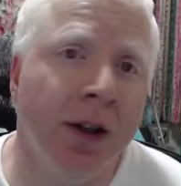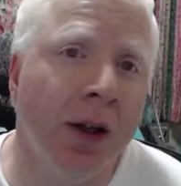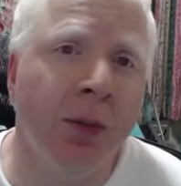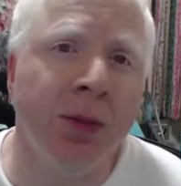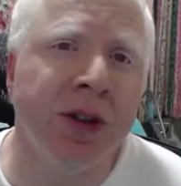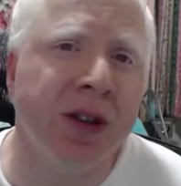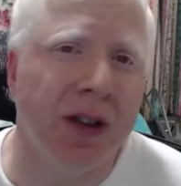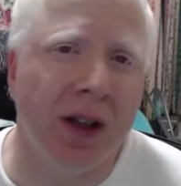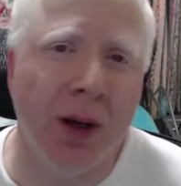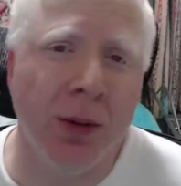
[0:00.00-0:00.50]
I
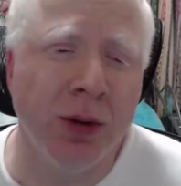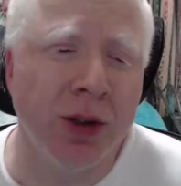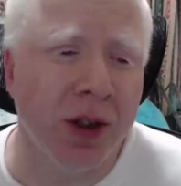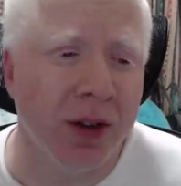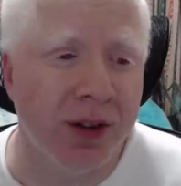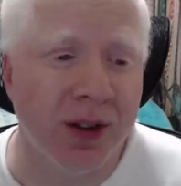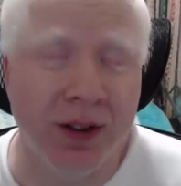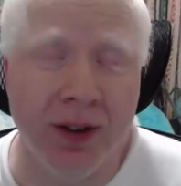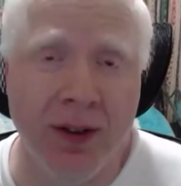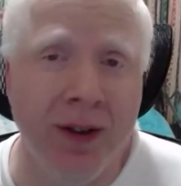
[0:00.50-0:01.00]
was
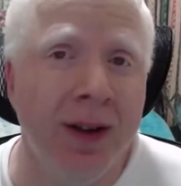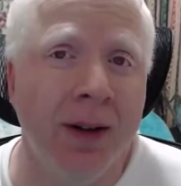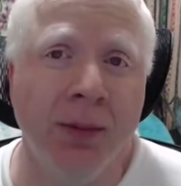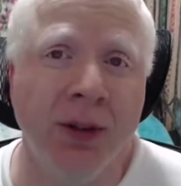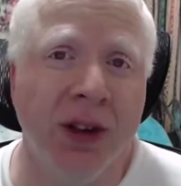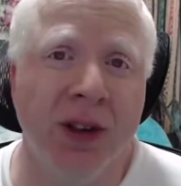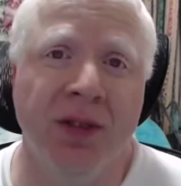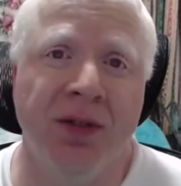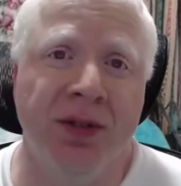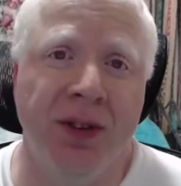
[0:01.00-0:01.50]
on 3
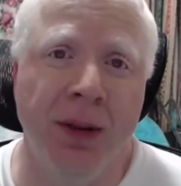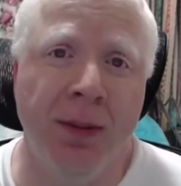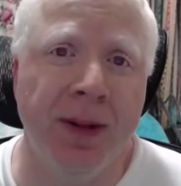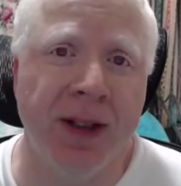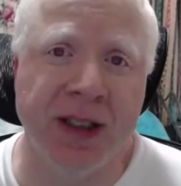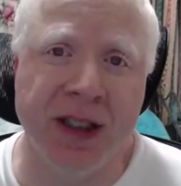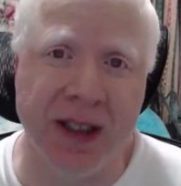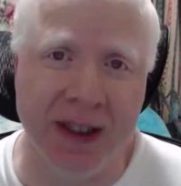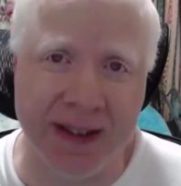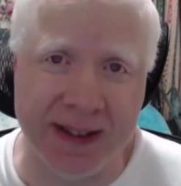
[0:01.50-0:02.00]
mg of
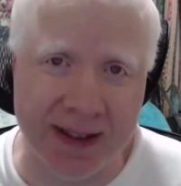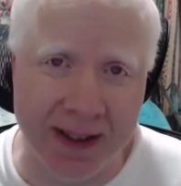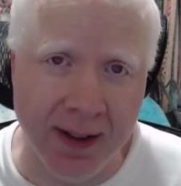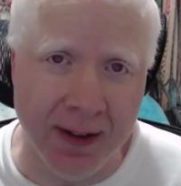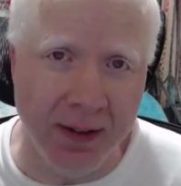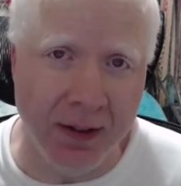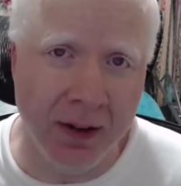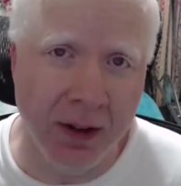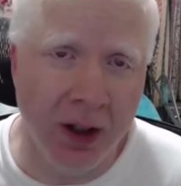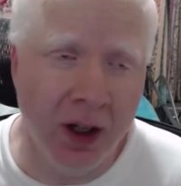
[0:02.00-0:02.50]
freebase
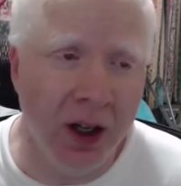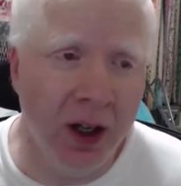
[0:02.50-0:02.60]
nicotine.